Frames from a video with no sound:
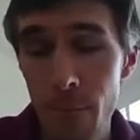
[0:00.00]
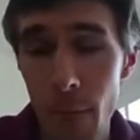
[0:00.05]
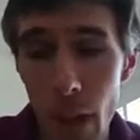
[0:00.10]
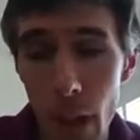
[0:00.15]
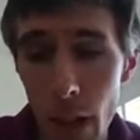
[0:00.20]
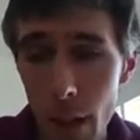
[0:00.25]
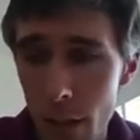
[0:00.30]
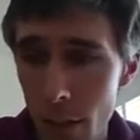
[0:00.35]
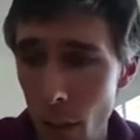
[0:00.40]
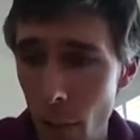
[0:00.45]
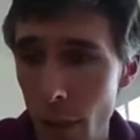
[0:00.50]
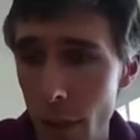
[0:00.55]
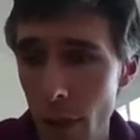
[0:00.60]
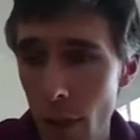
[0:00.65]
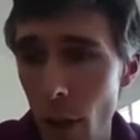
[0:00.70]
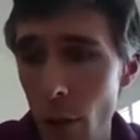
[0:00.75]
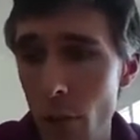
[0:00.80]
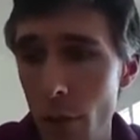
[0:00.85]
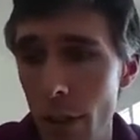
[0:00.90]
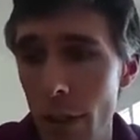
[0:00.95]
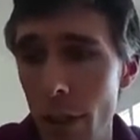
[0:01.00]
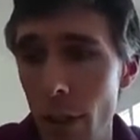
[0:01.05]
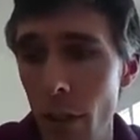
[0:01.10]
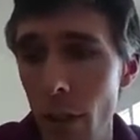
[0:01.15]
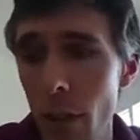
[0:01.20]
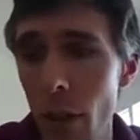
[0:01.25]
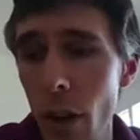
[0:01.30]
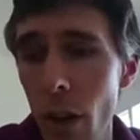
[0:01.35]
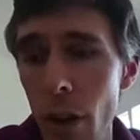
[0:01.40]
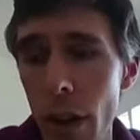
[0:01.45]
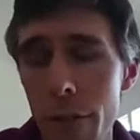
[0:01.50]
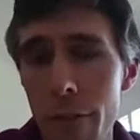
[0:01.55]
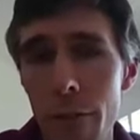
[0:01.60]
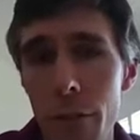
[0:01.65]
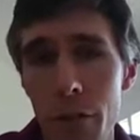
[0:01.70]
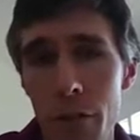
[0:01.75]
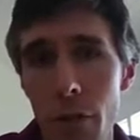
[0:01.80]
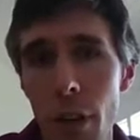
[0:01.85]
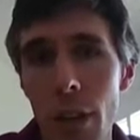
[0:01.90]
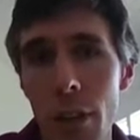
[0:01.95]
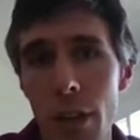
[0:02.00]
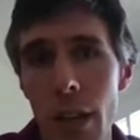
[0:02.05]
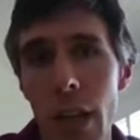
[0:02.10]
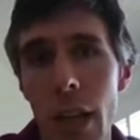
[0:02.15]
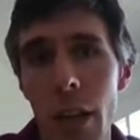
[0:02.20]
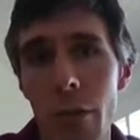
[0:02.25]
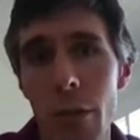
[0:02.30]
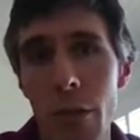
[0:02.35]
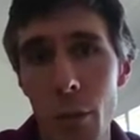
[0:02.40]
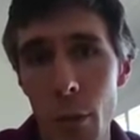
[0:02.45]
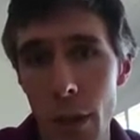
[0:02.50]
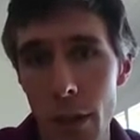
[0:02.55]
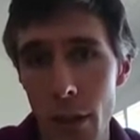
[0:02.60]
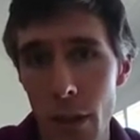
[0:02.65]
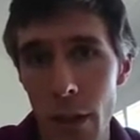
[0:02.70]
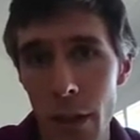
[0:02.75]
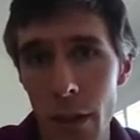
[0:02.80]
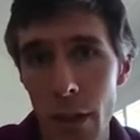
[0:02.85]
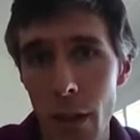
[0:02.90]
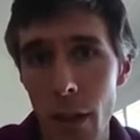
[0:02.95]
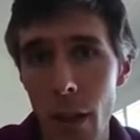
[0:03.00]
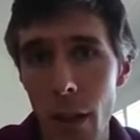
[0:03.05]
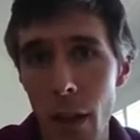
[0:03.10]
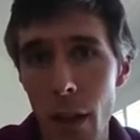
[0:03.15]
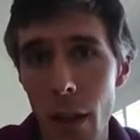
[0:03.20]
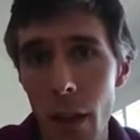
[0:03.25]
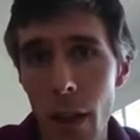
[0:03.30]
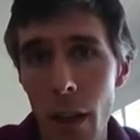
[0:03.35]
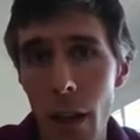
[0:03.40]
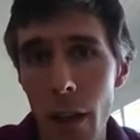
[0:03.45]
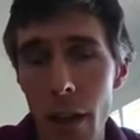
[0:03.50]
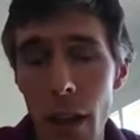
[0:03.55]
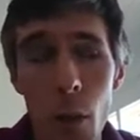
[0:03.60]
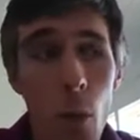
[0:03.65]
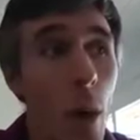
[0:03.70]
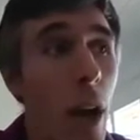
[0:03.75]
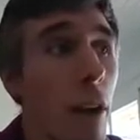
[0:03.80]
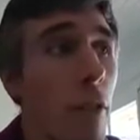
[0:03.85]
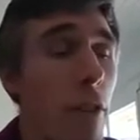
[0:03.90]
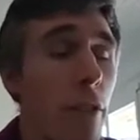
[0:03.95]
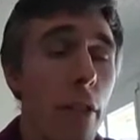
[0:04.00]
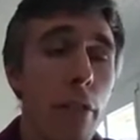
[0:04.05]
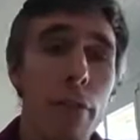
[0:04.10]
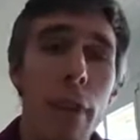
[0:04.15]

Yeah, so it's hosted on infrastructure here in Switzerland. Now, where is the